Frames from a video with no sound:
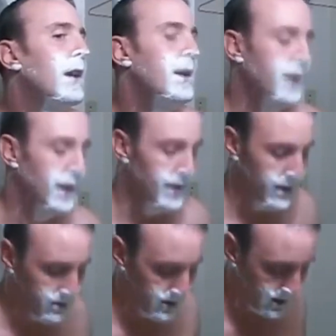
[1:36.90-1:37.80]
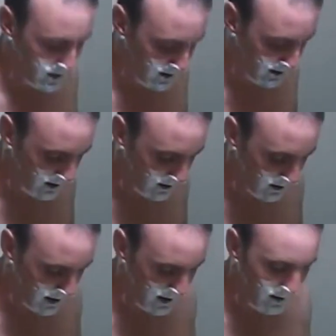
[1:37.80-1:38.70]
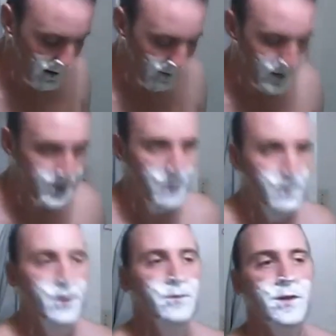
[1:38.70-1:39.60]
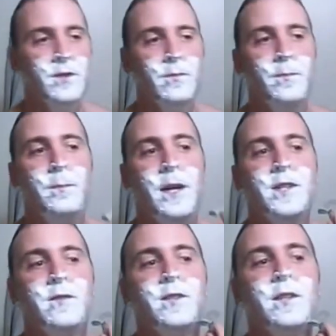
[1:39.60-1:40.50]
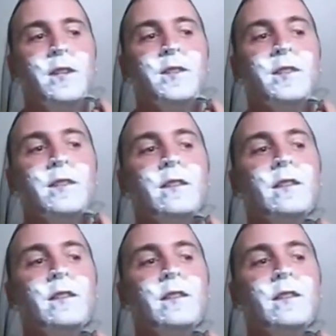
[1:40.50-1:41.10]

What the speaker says: and you can hear it cutting here, and that's going to produce the best results.